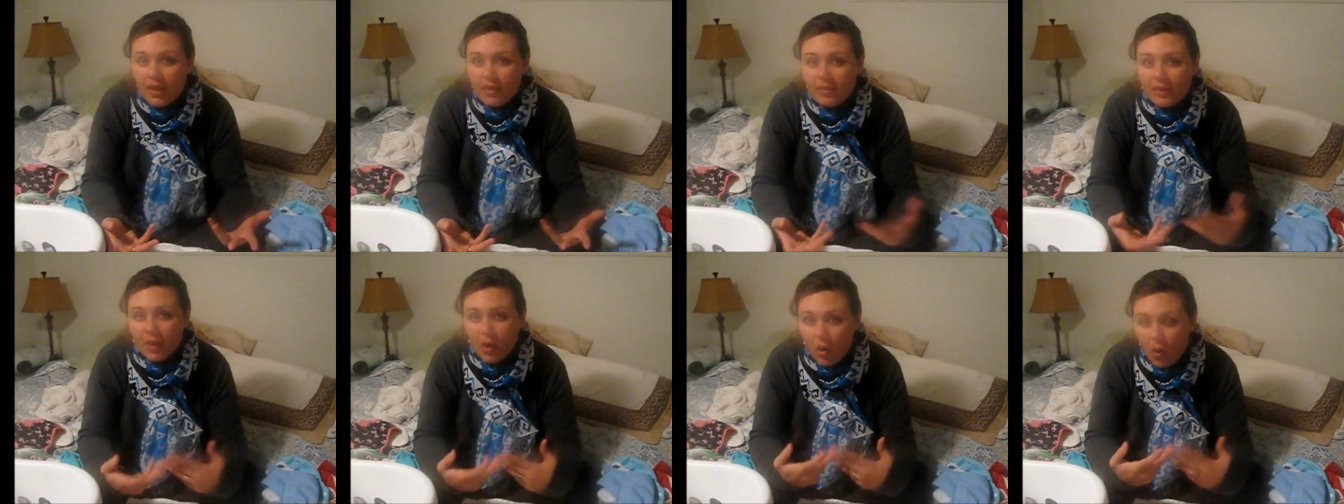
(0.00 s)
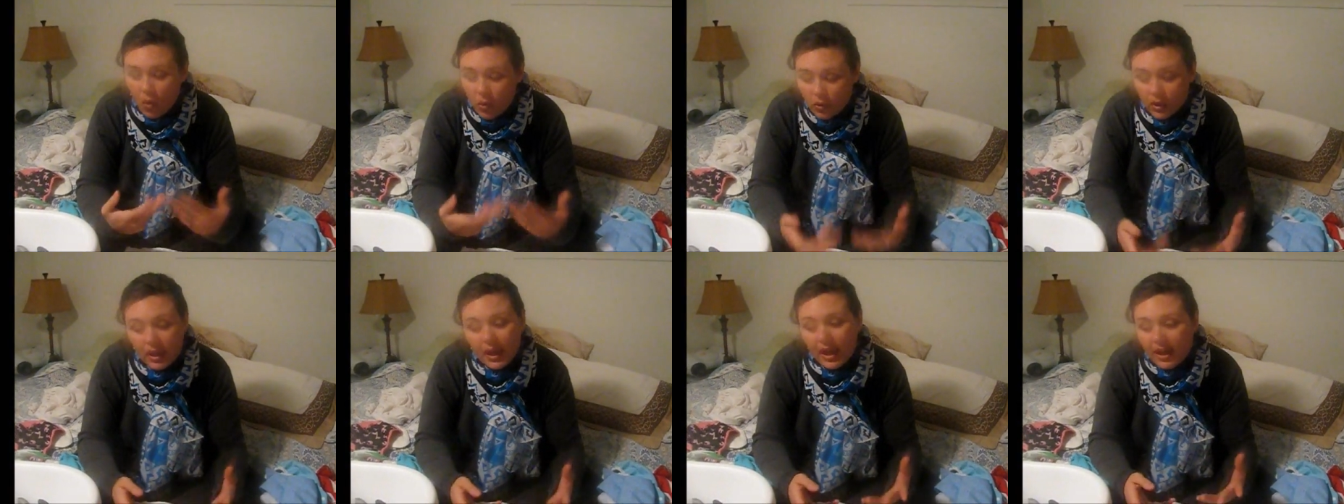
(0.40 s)
The
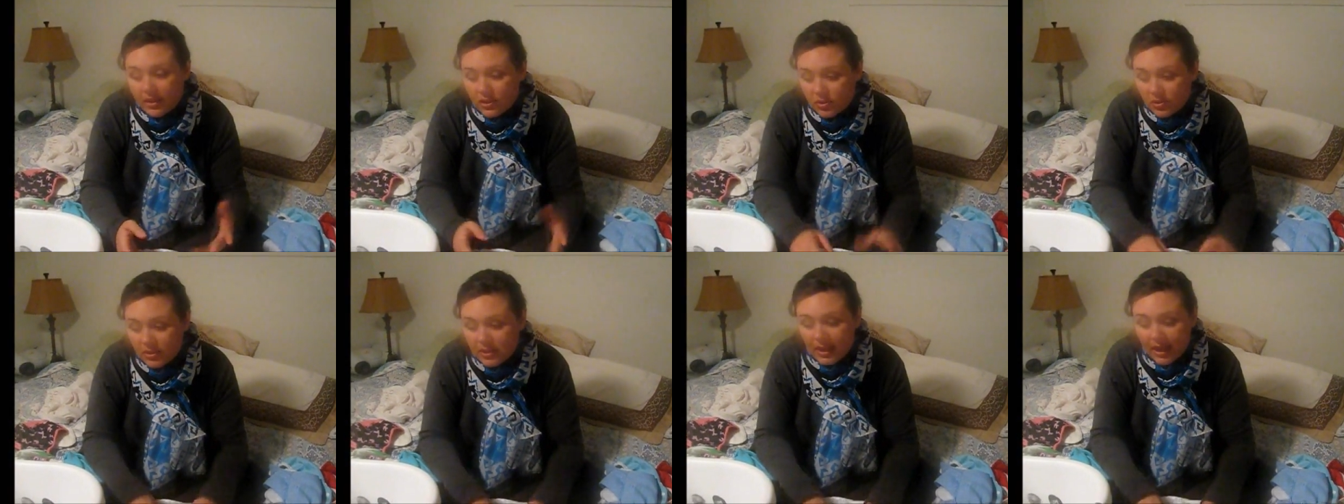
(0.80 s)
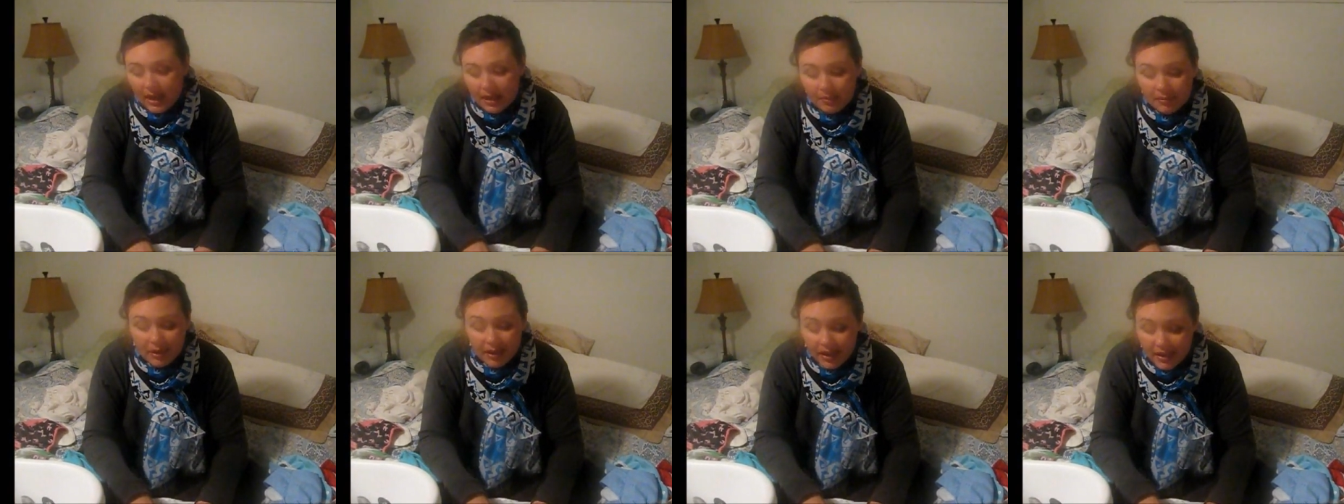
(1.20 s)
only extra
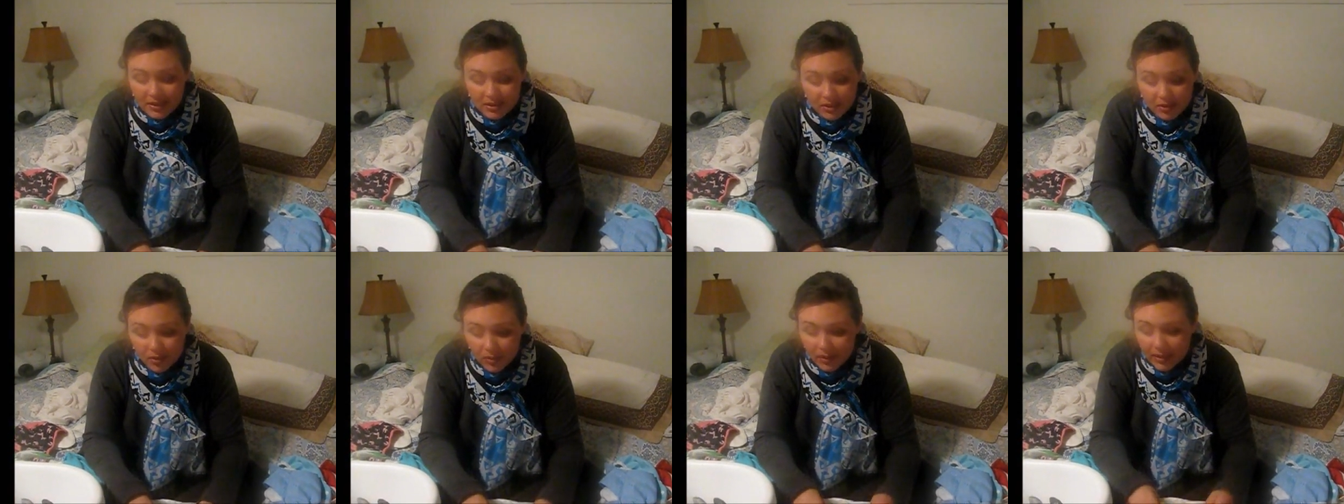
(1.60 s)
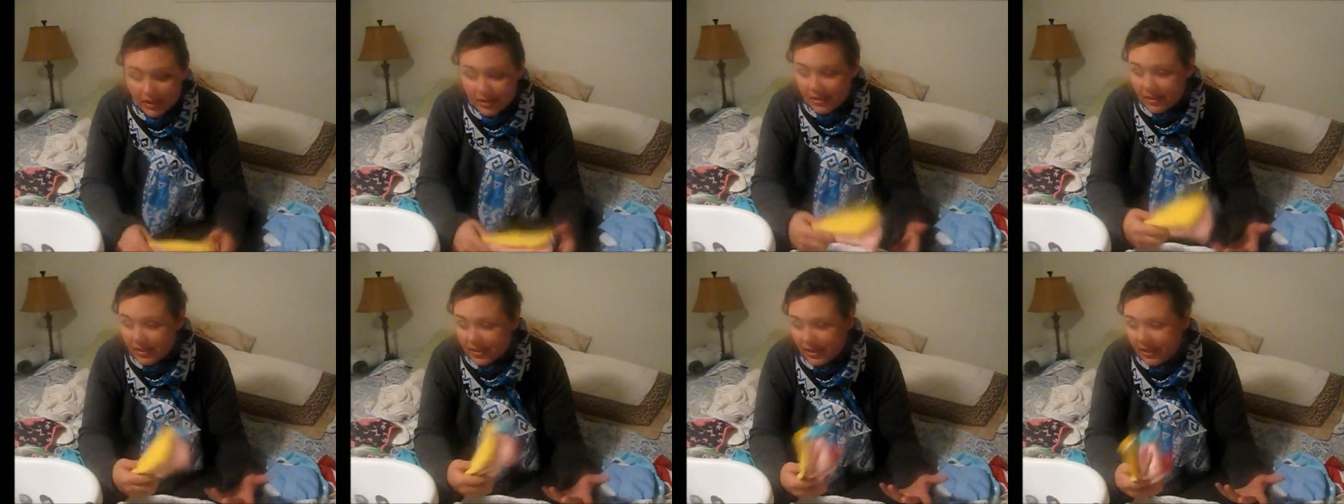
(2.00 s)
time that I do is
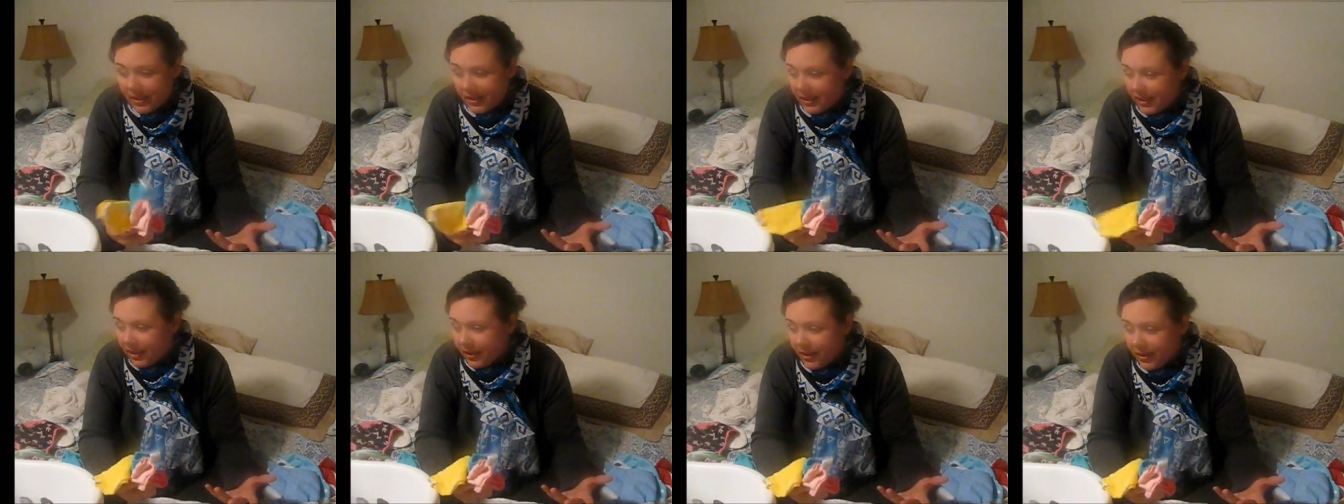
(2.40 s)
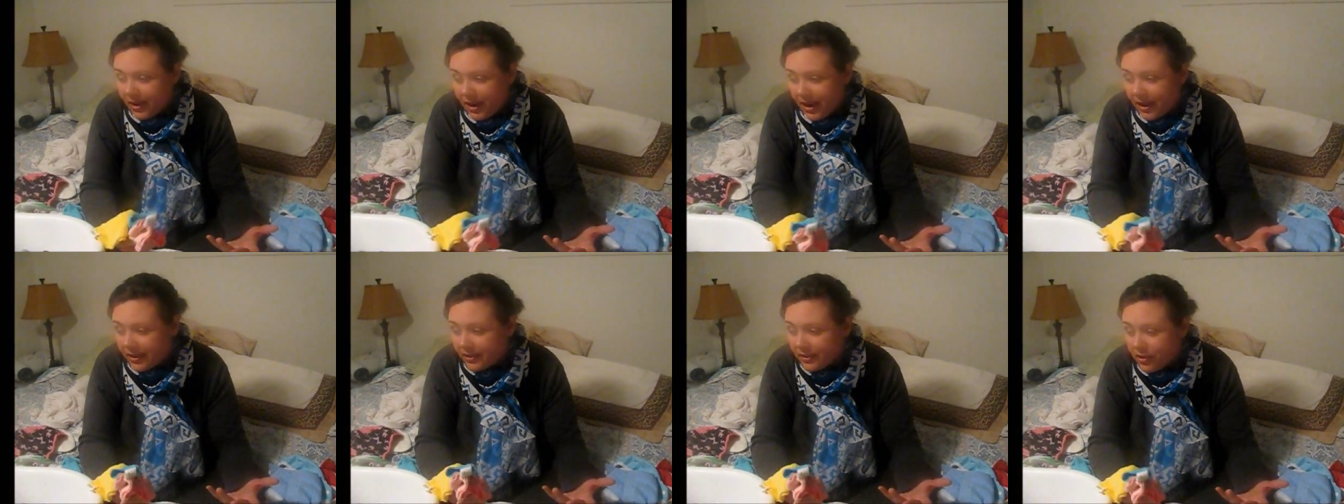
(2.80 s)
sitting here
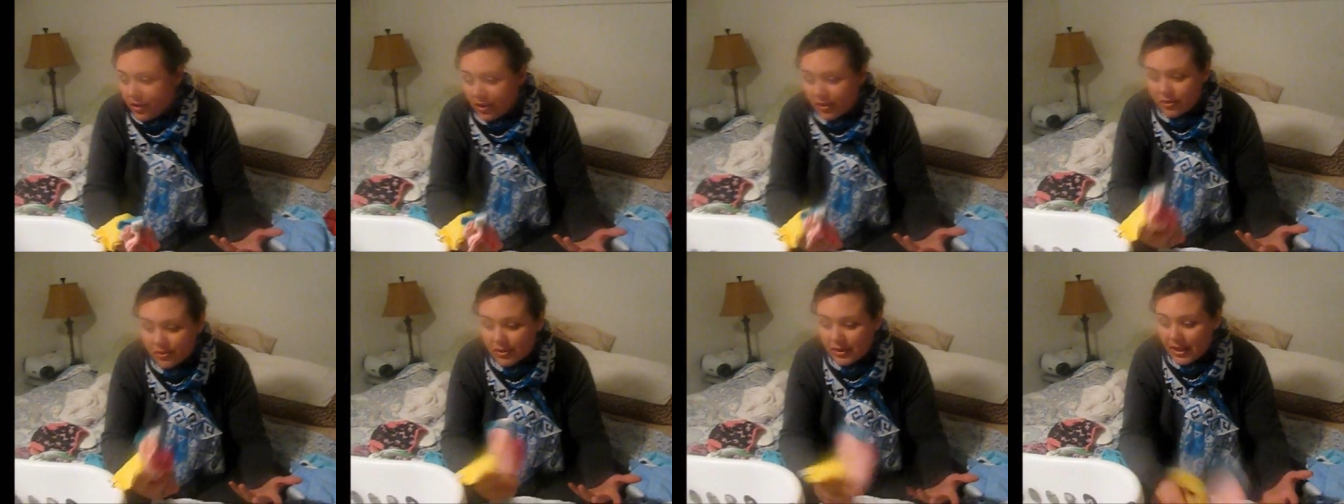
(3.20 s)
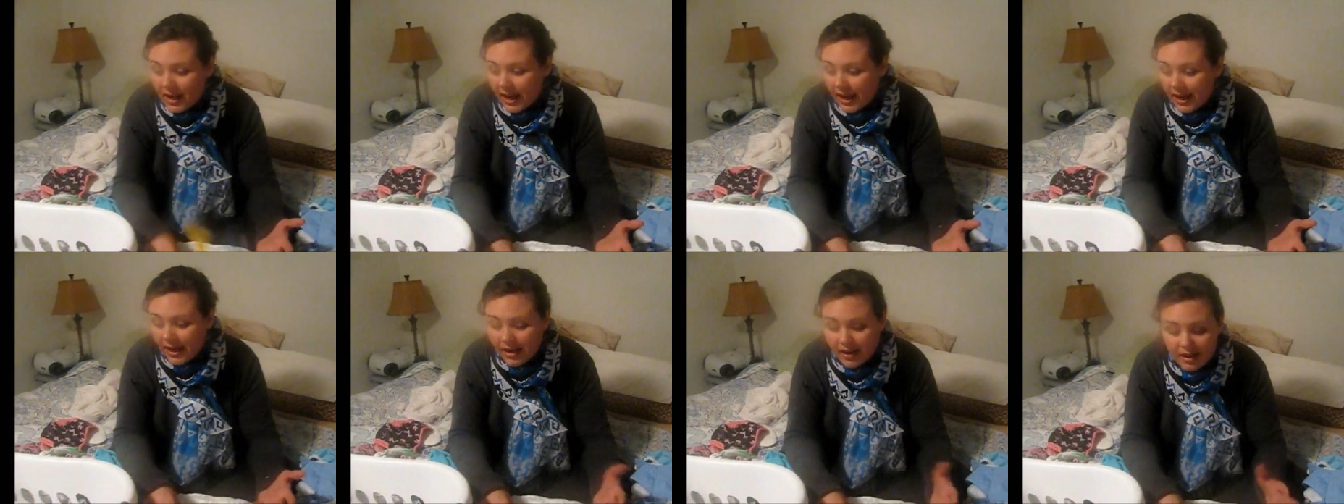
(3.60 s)
on laundry
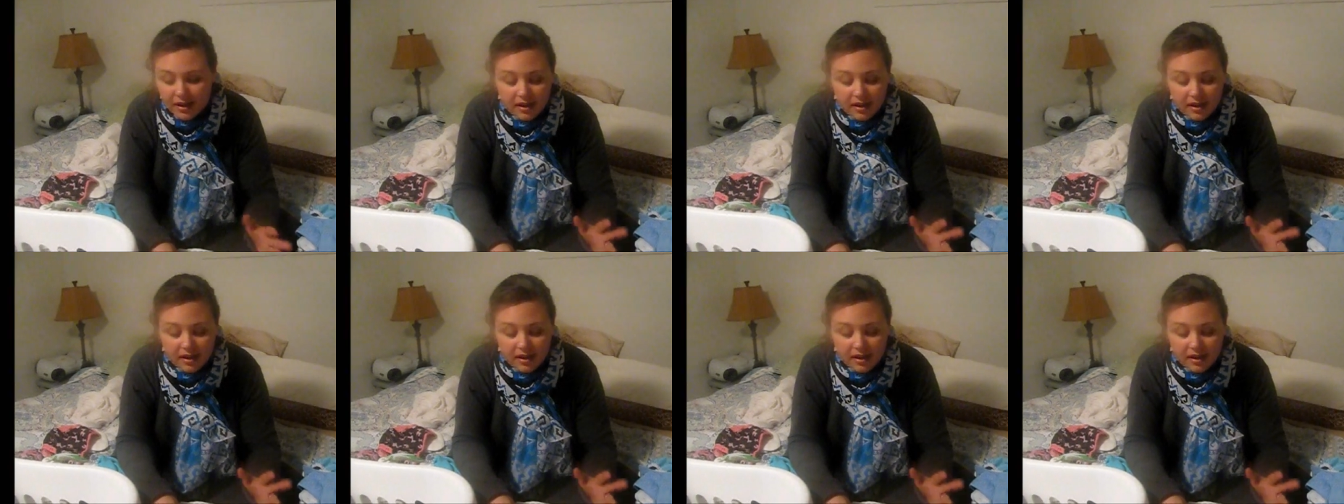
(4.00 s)
day